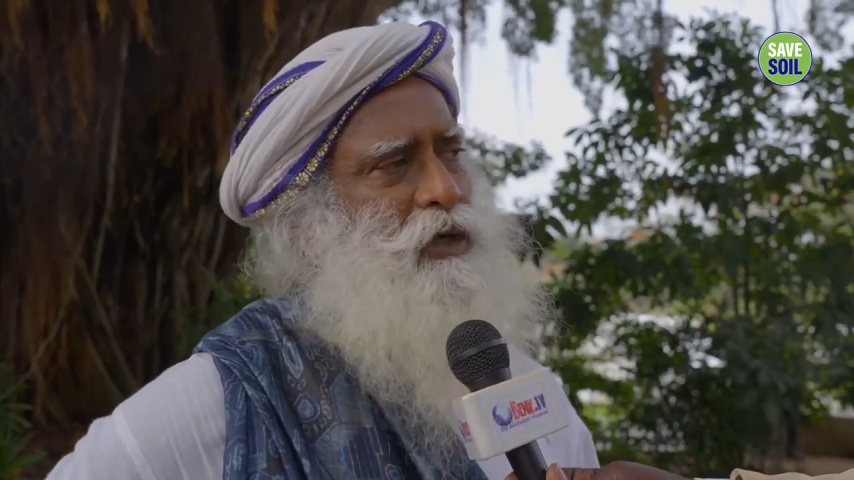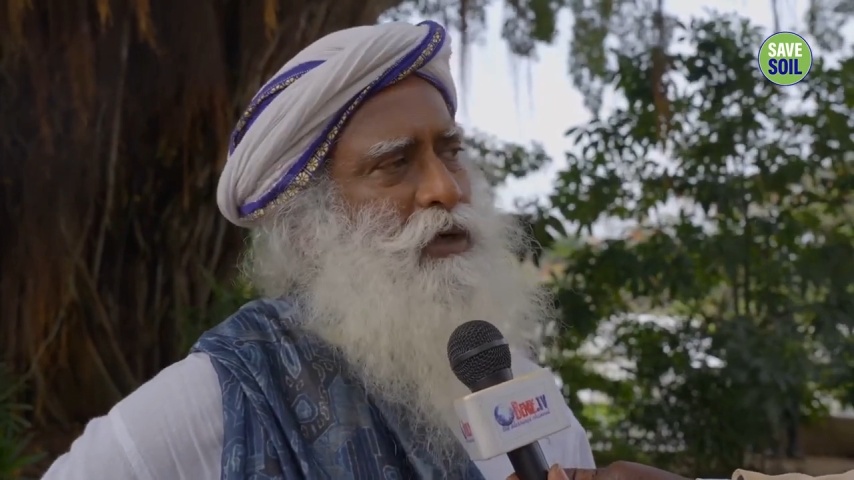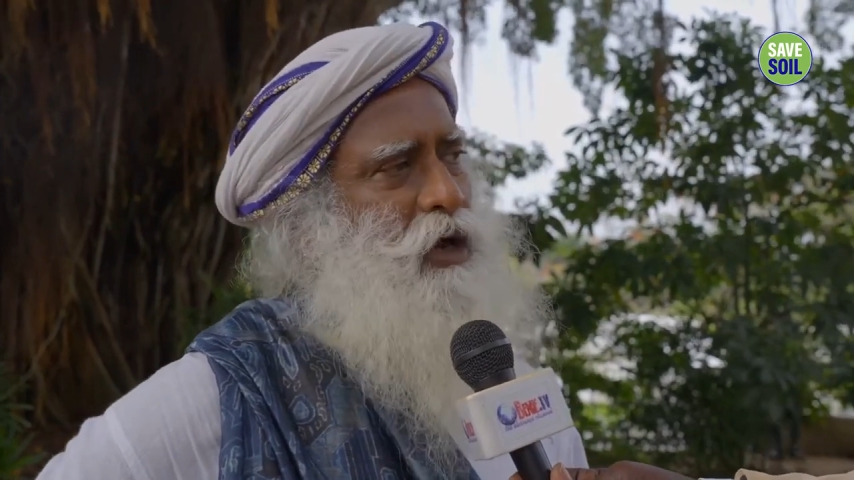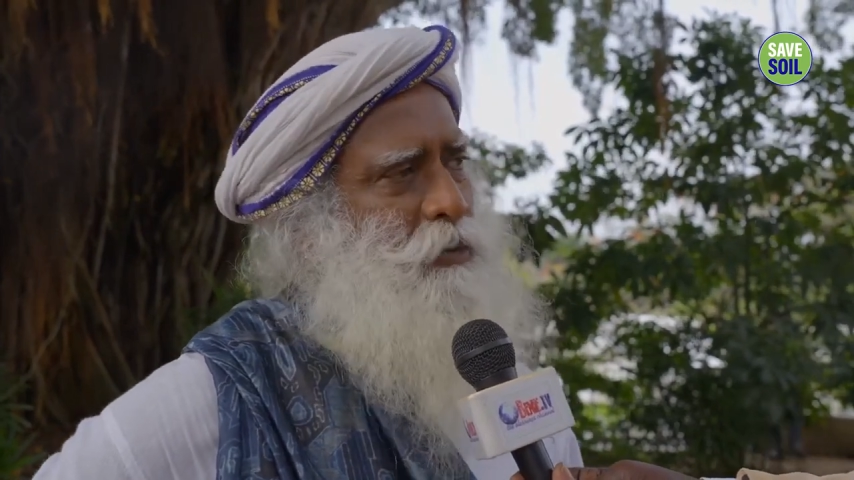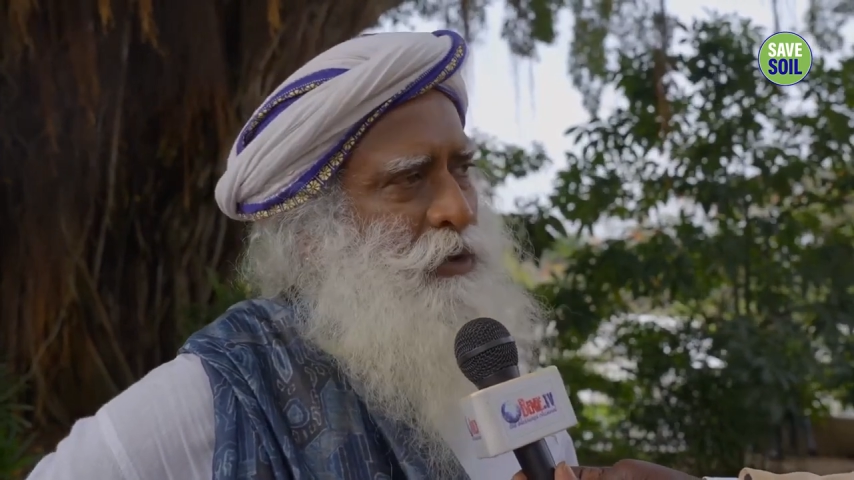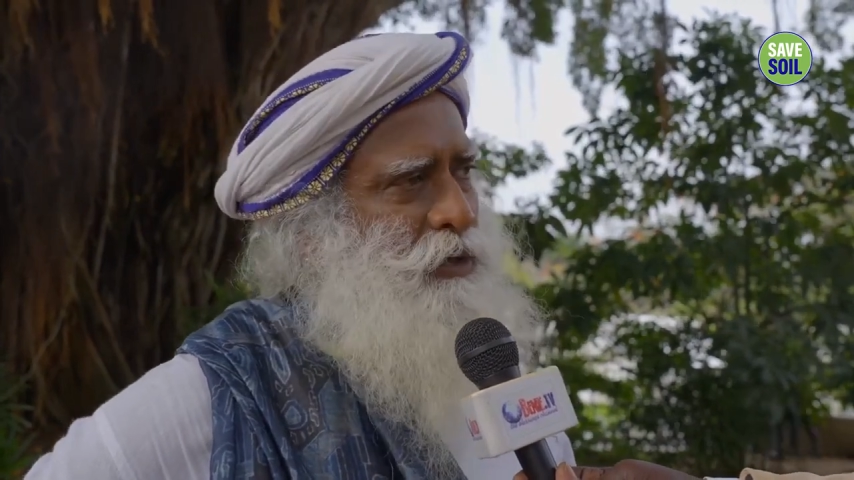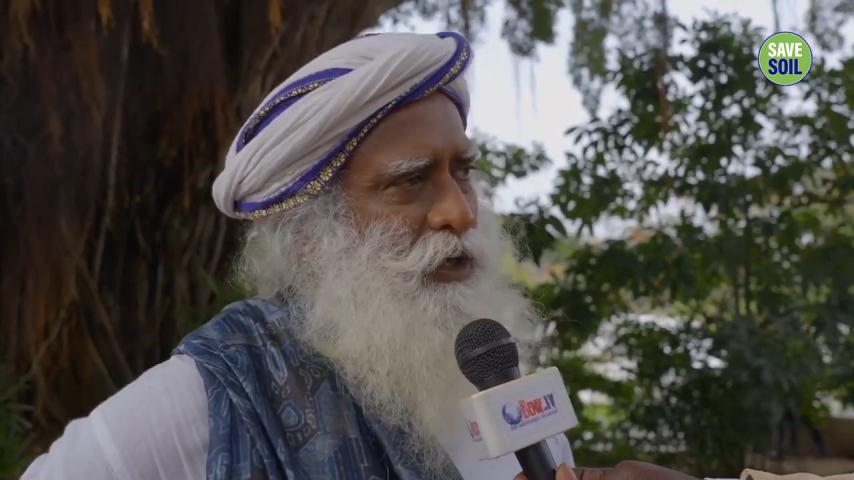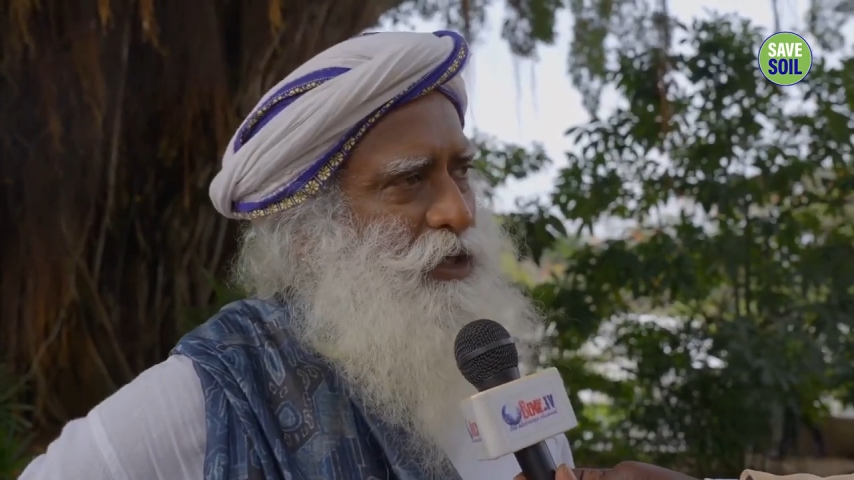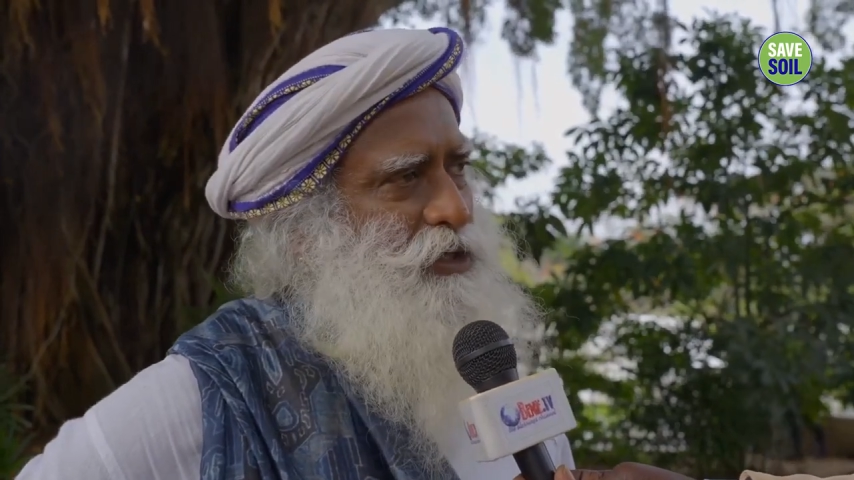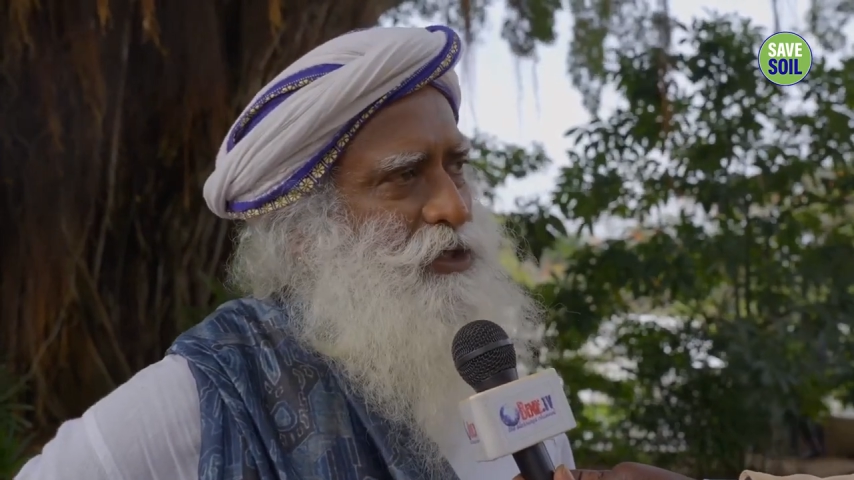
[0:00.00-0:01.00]
a carbon
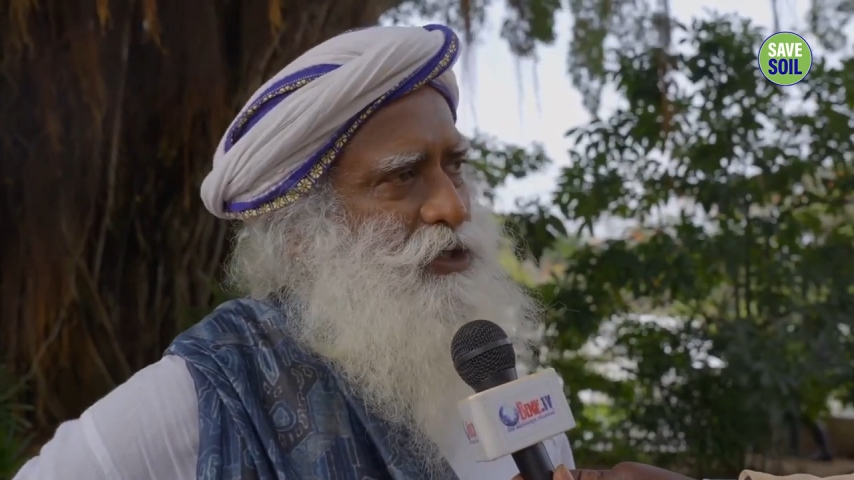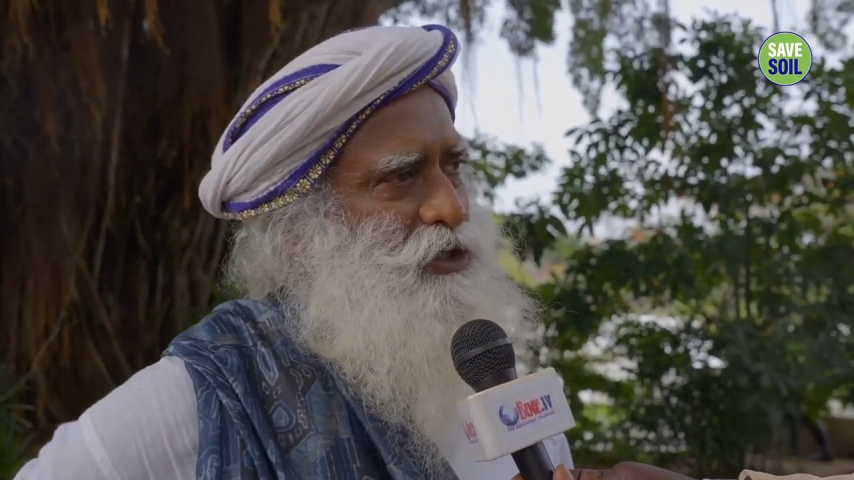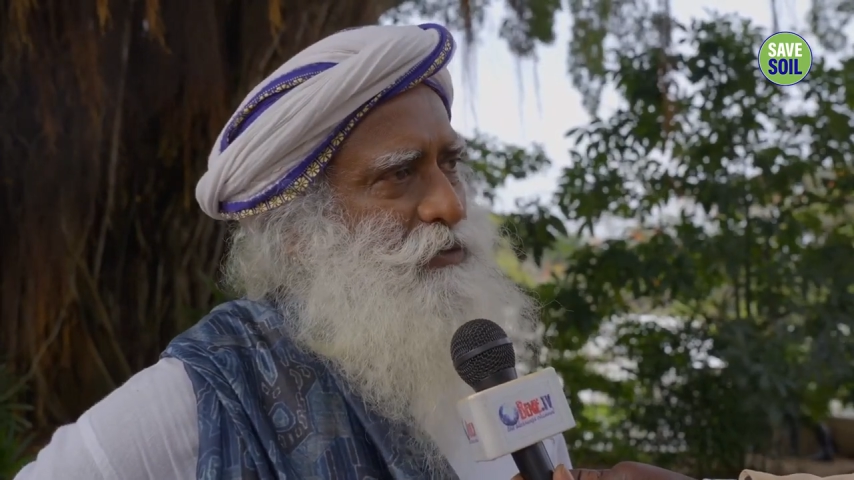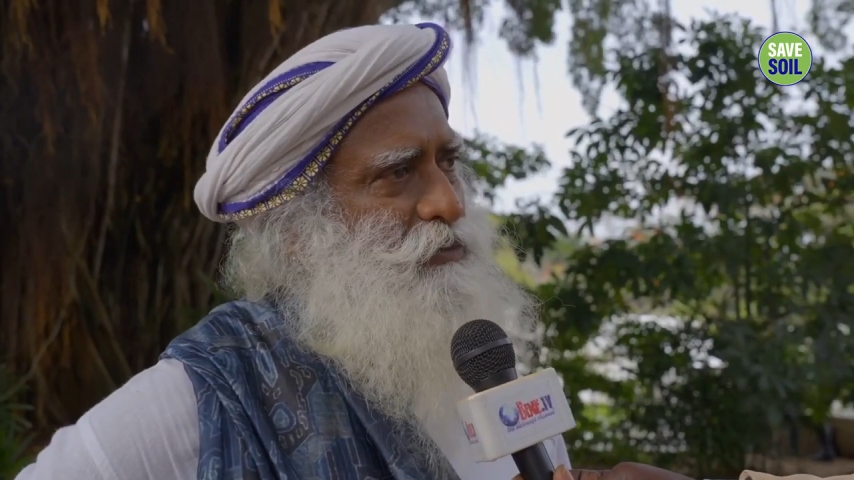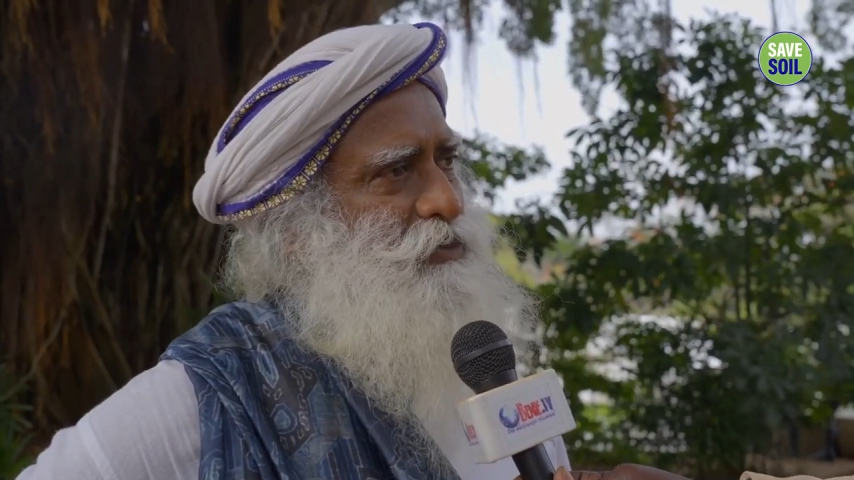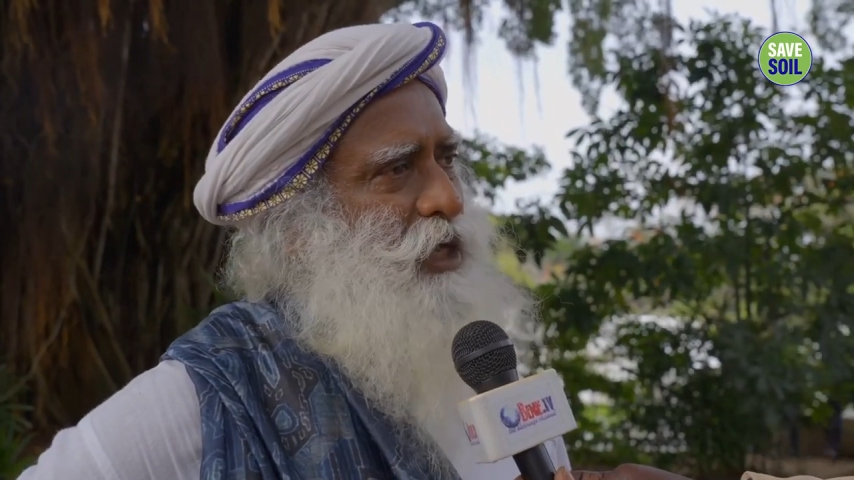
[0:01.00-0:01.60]
credit system,